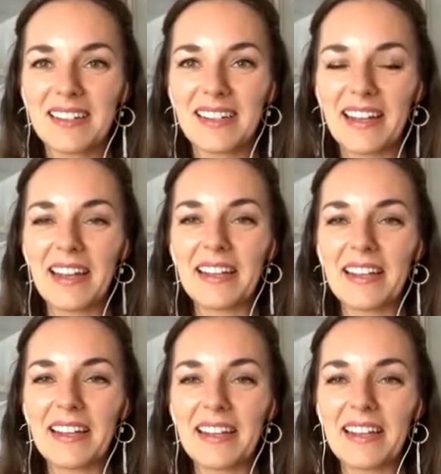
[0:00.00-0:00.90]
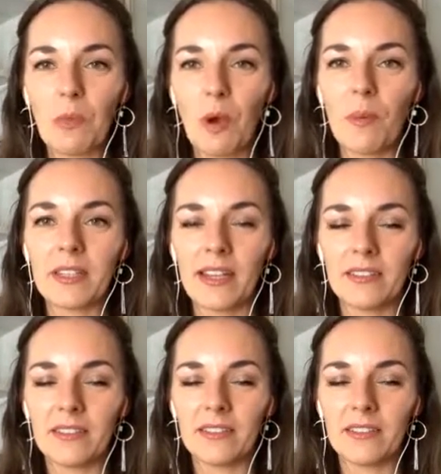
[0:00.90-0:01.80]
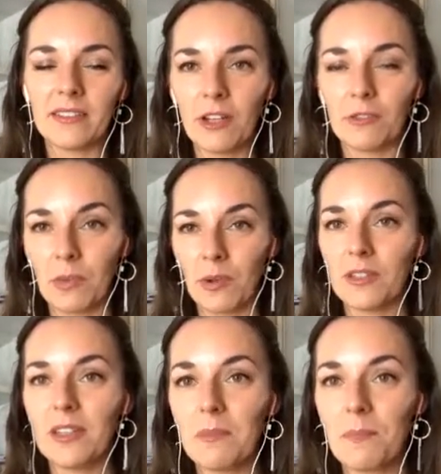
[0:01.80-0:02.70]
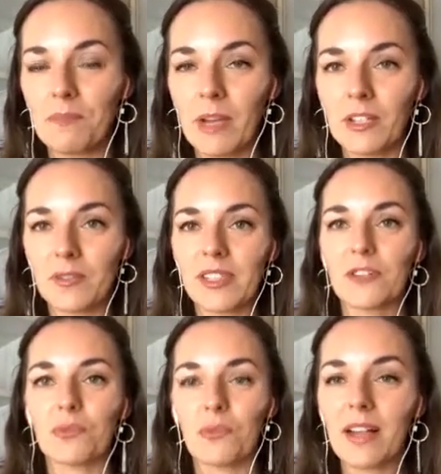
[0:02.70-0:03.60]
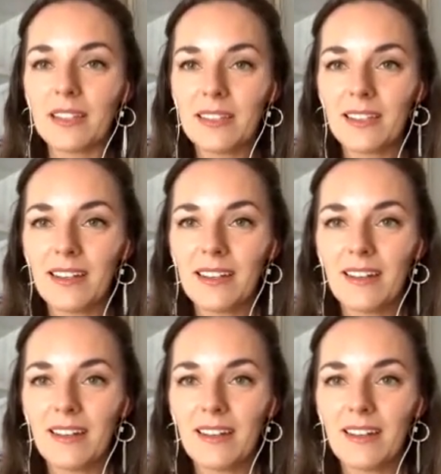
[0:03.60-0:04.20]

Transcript: And that was the moment I understood my own body, my own sexuality,